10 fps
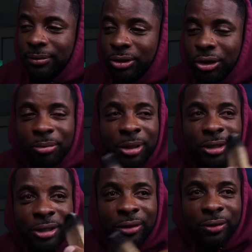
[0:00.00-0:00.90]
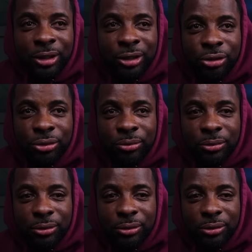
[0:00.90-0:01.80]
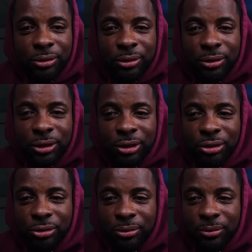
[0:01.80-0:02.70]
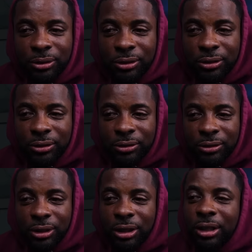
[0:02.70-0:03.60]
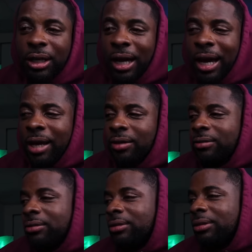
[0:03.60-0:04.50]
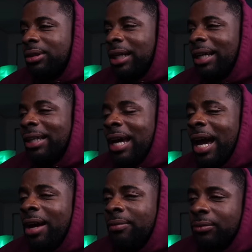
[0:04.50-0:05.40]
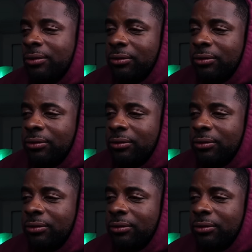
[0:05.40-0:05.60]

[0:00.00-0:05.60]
Talking about the devil, listen to him. Hey, Say Kim!